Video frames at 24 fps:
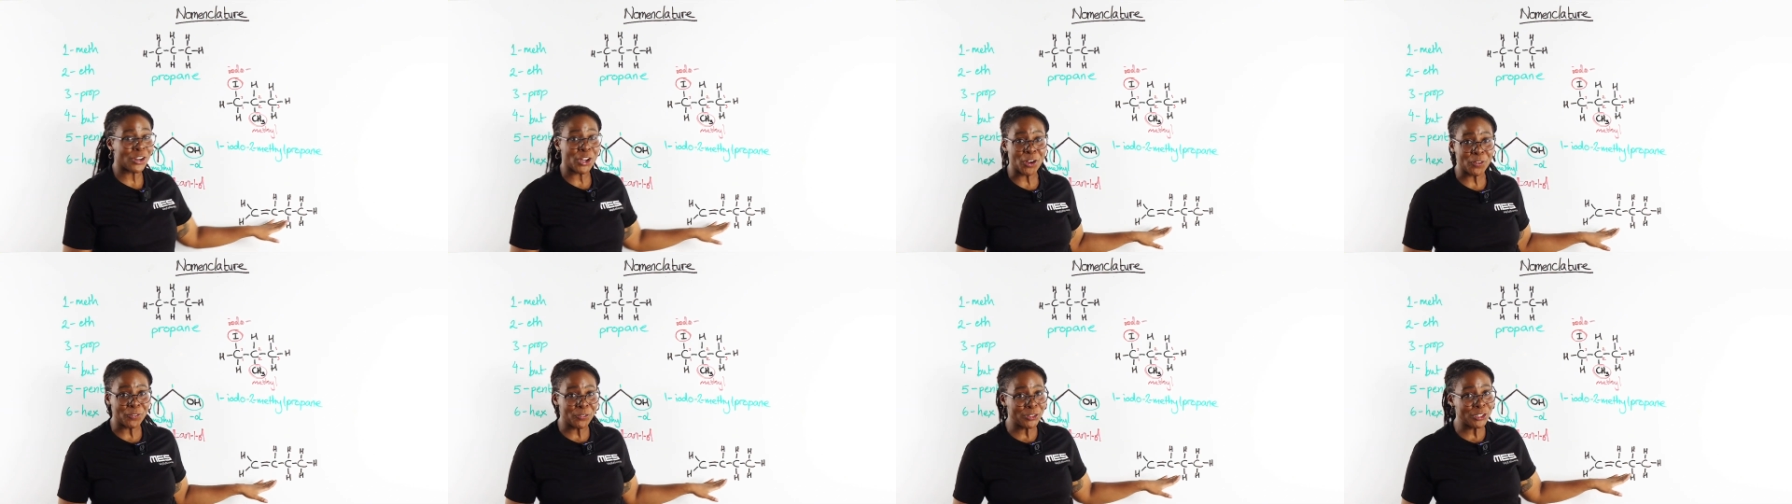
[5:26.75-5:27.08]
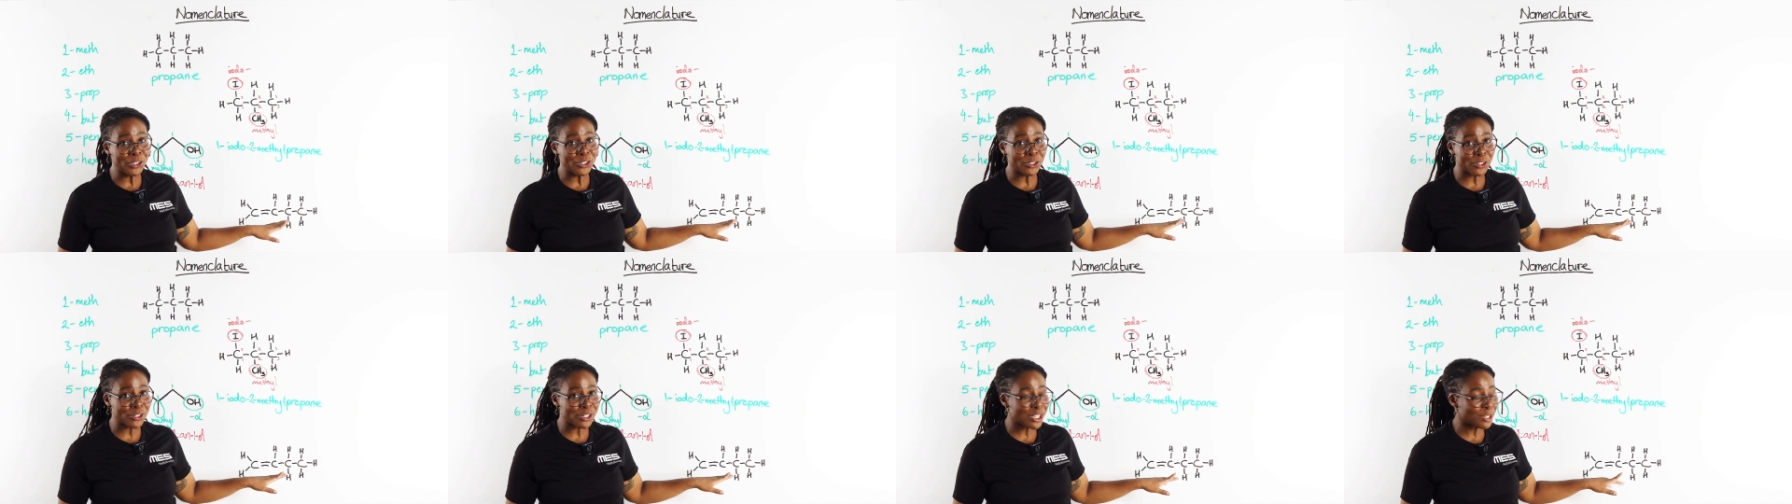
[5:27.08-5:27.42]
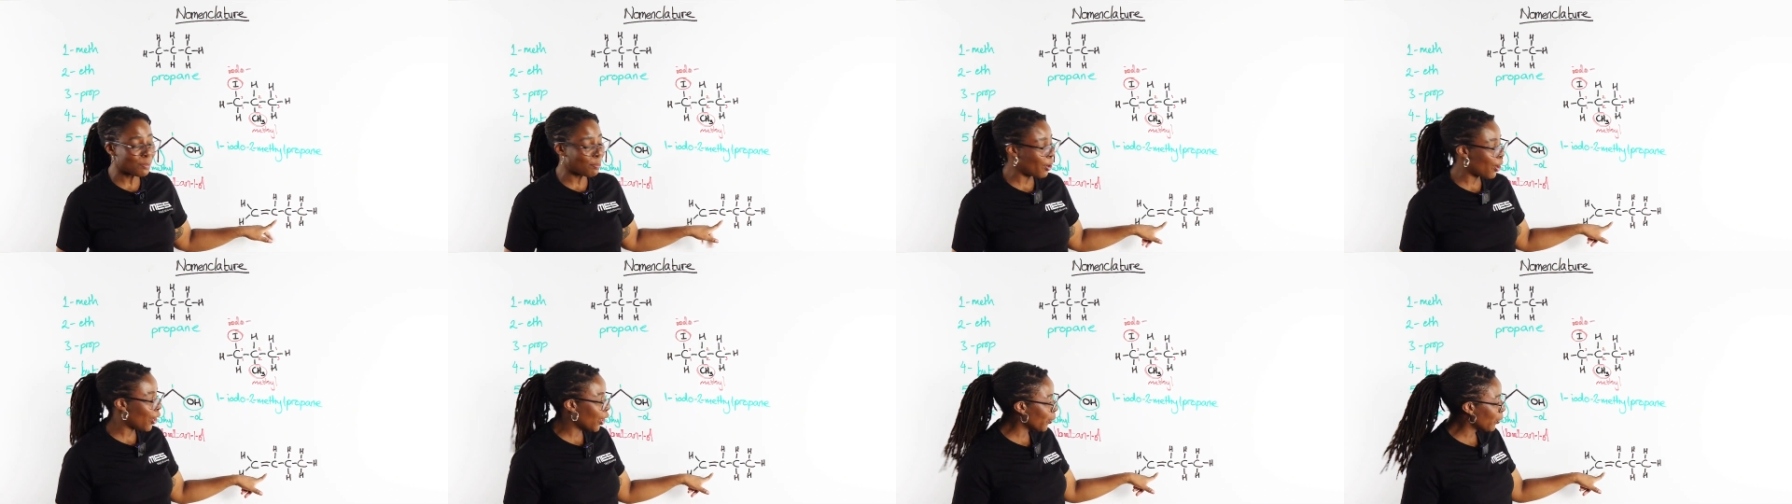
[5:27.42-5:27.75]
hopefully you can
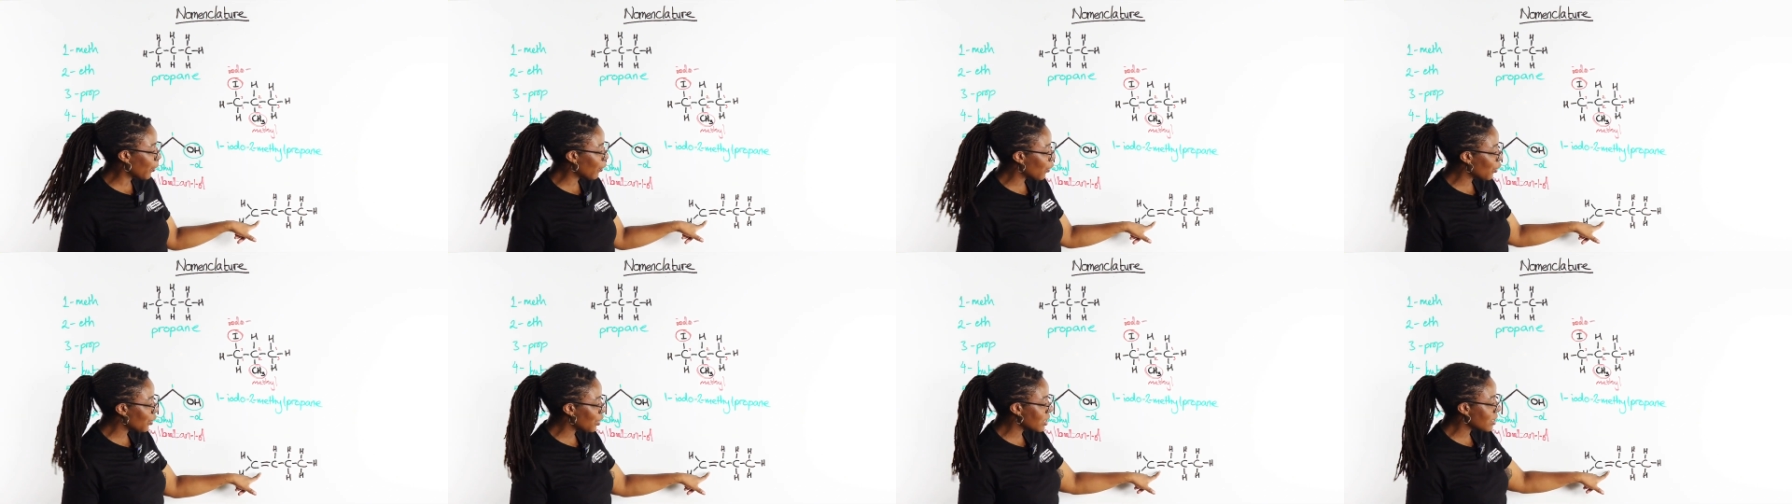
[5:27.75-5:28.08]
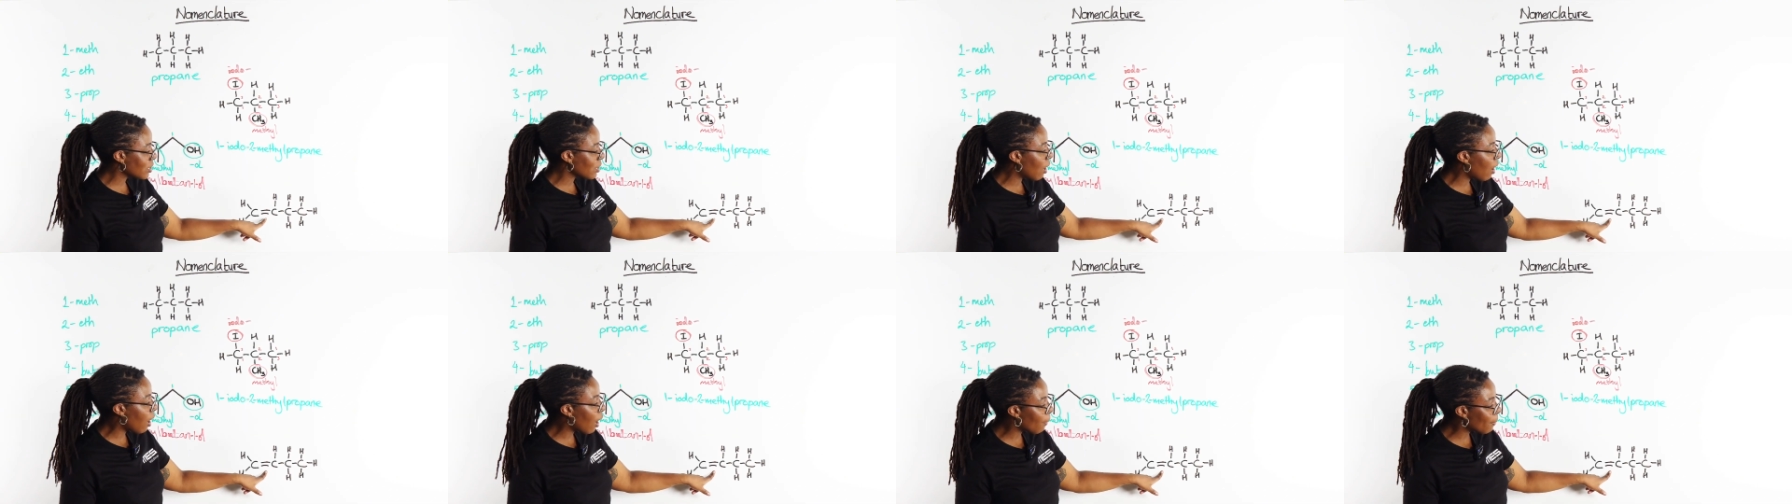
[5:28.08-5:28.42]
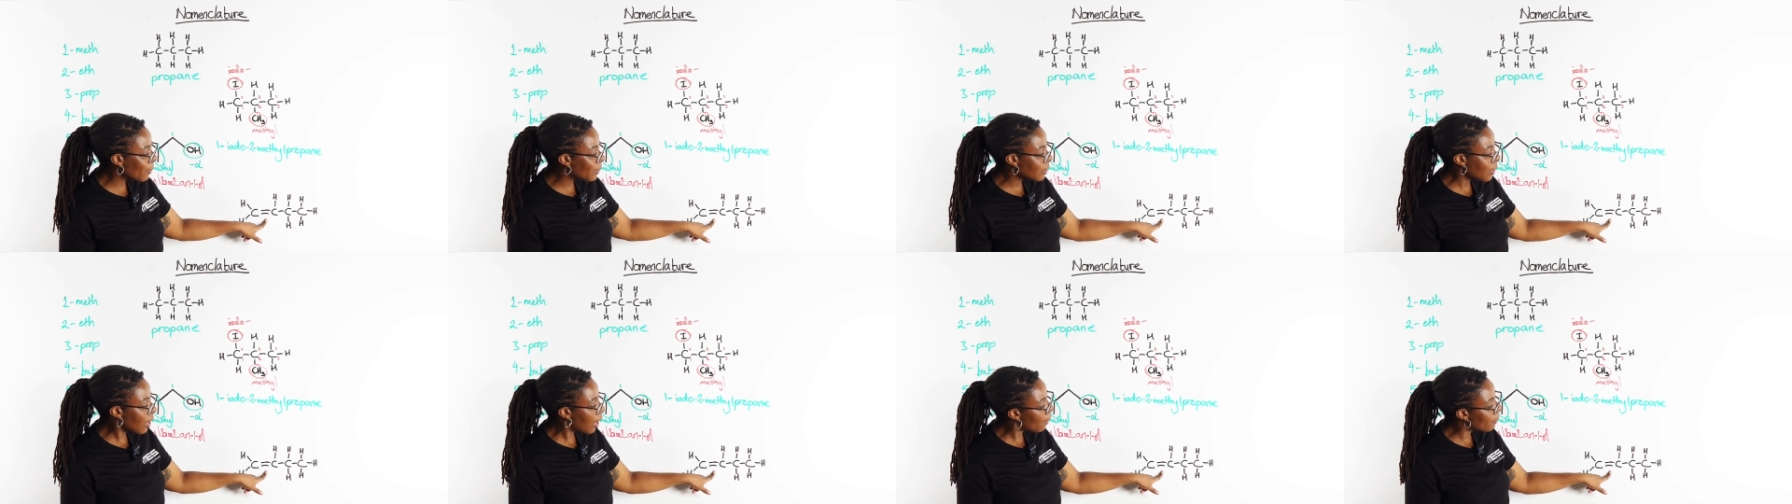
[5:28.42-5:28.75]
spot, we've got this
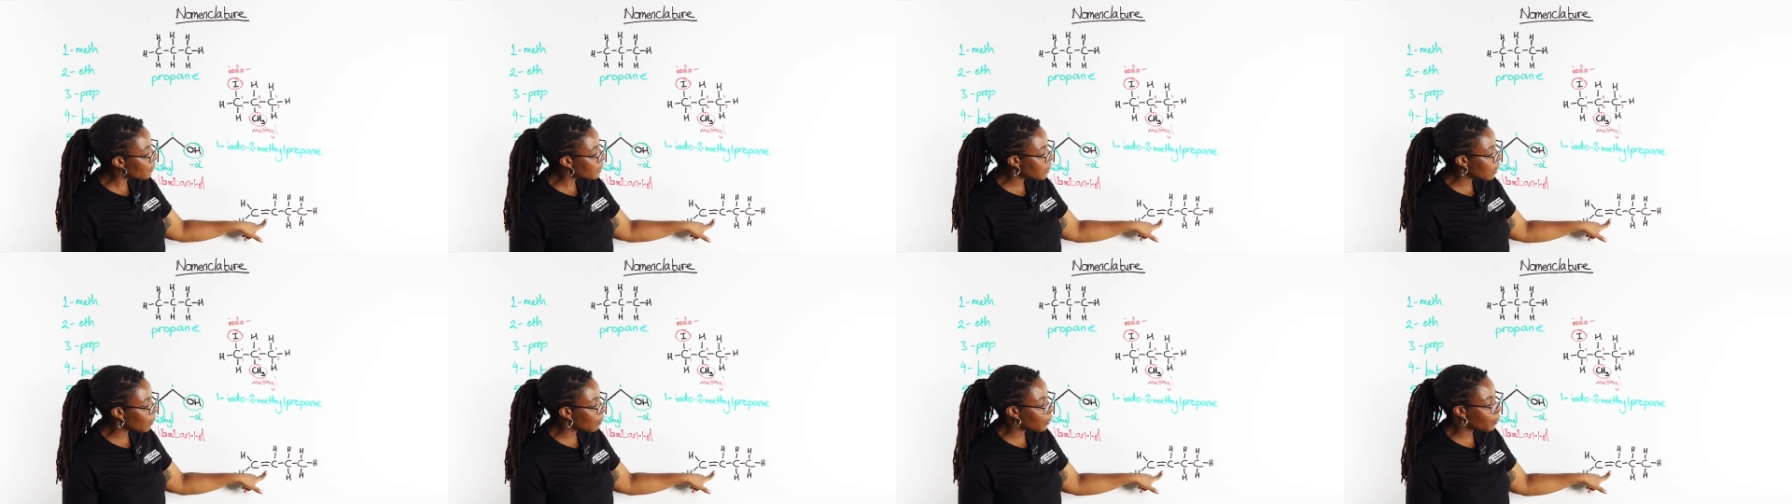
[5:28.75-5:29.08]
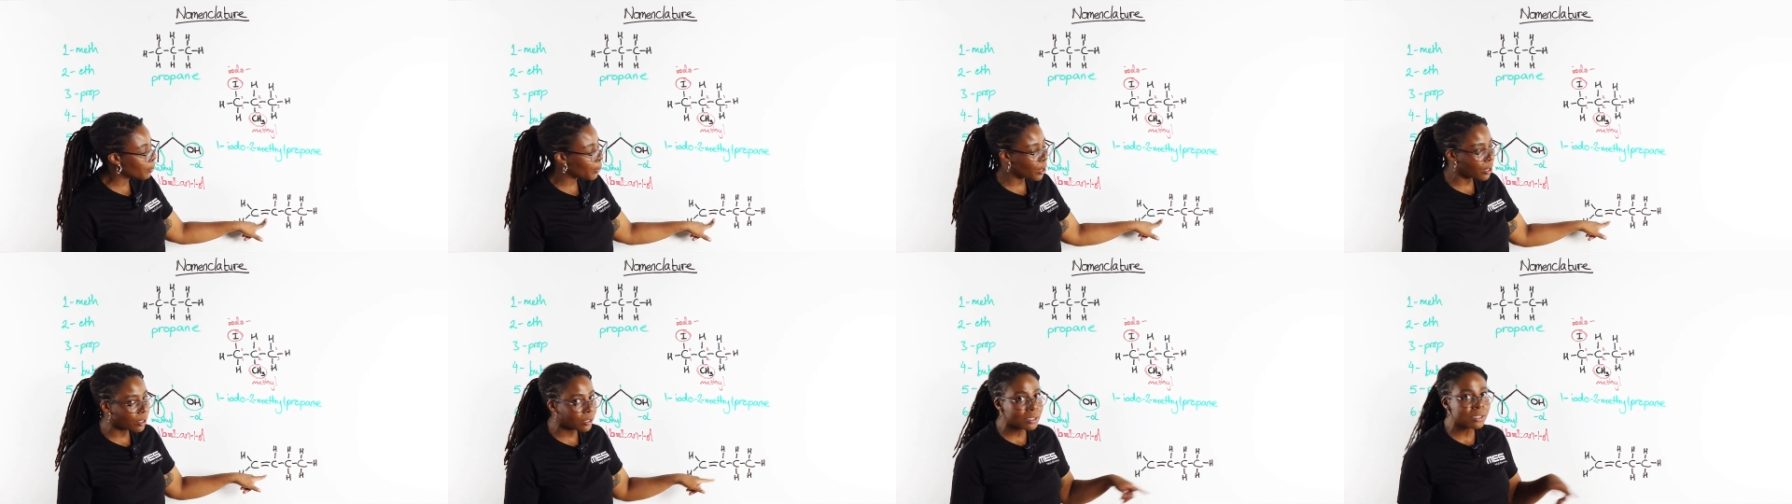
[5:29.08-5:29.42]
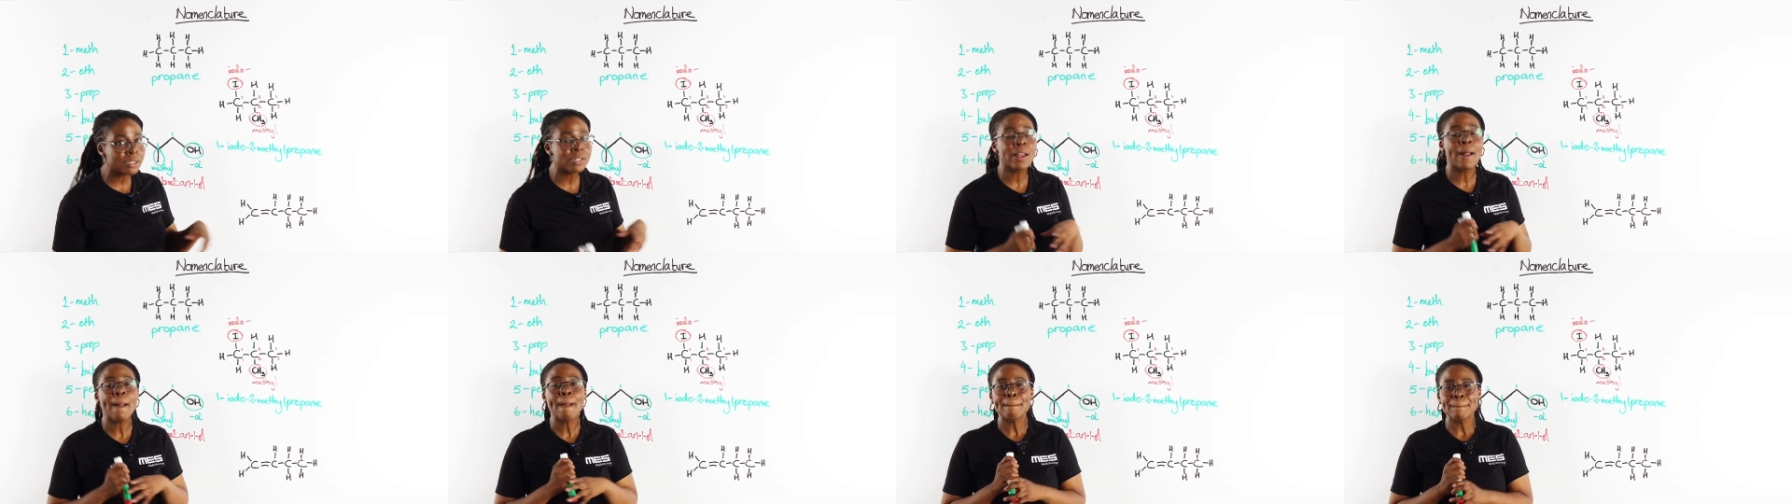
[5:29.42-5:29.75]
carbon-carbon double
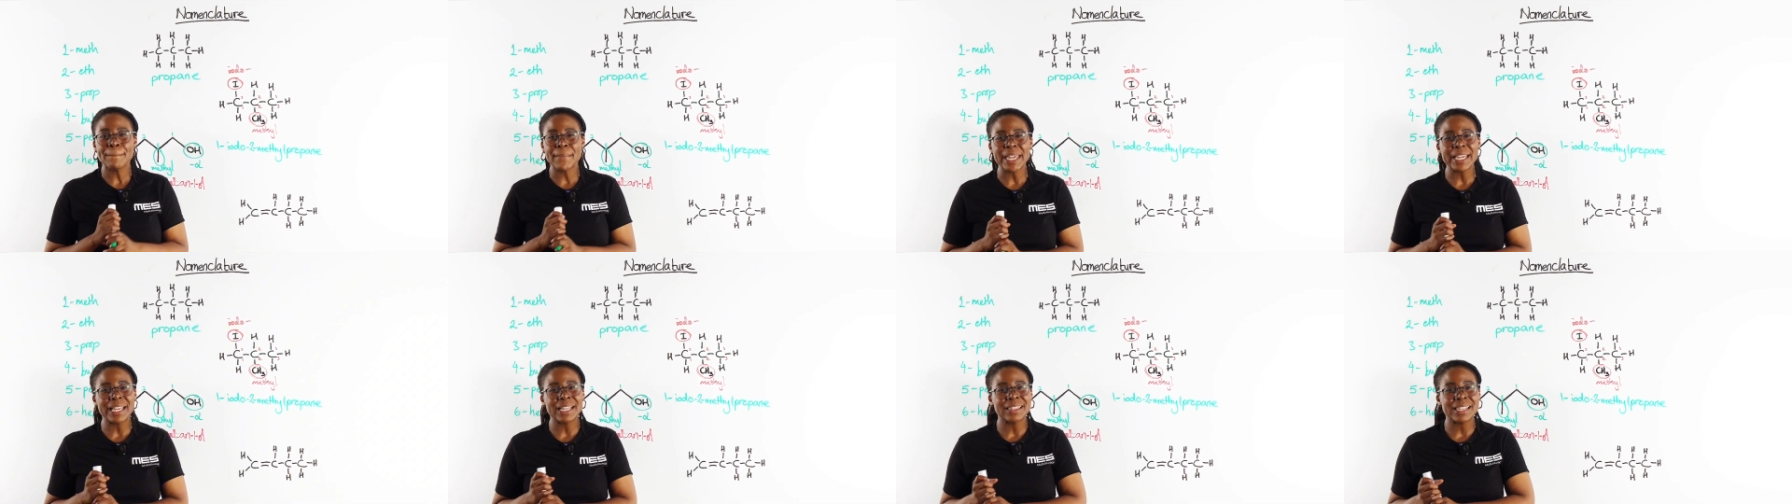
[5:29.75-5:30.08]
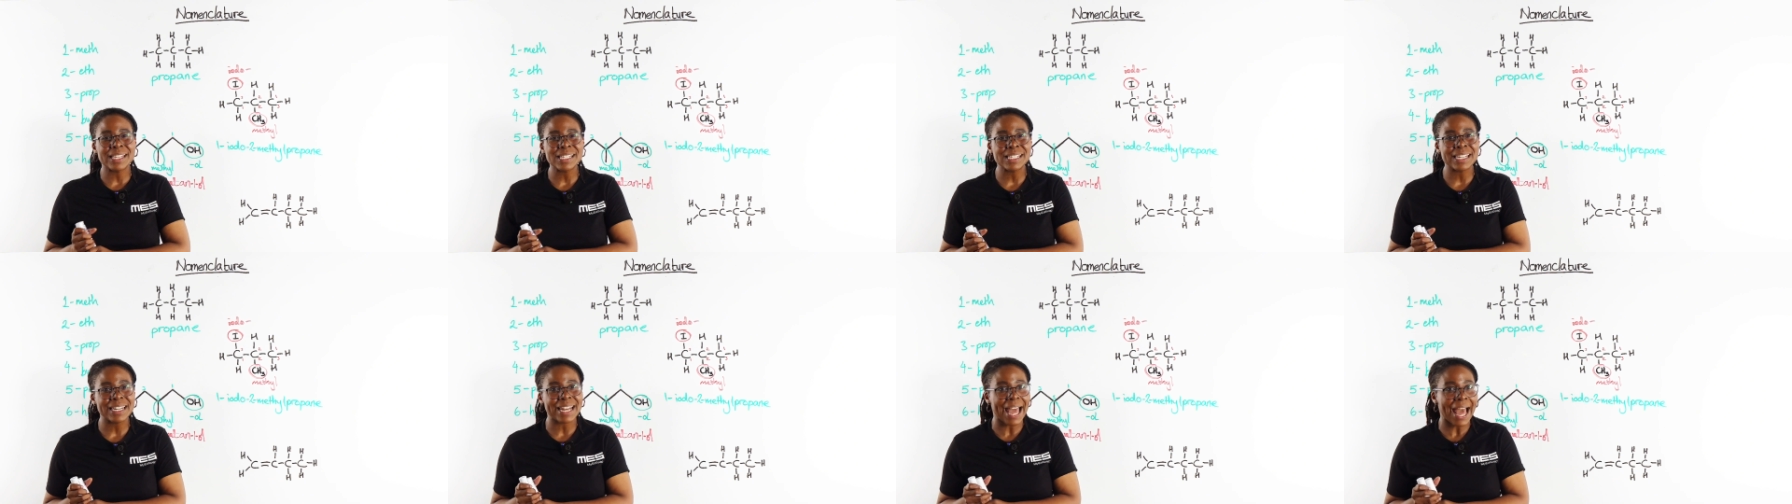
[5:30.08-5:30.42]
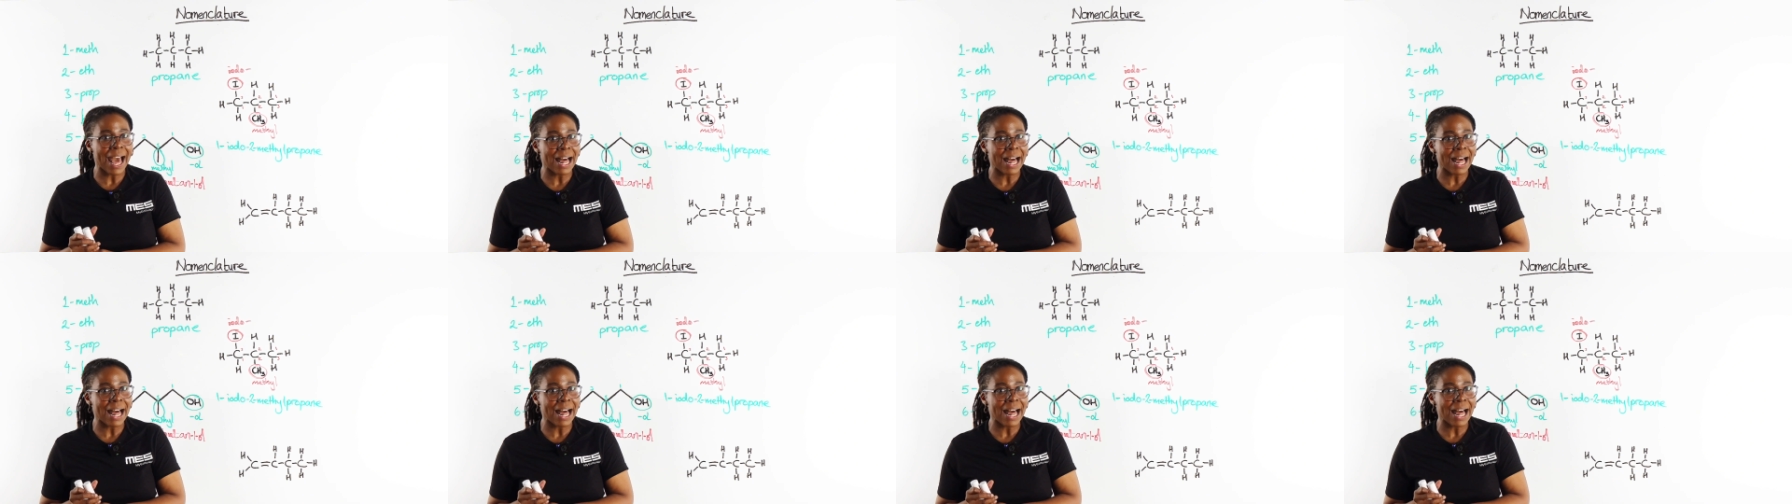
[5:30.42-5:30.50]
bond, making this an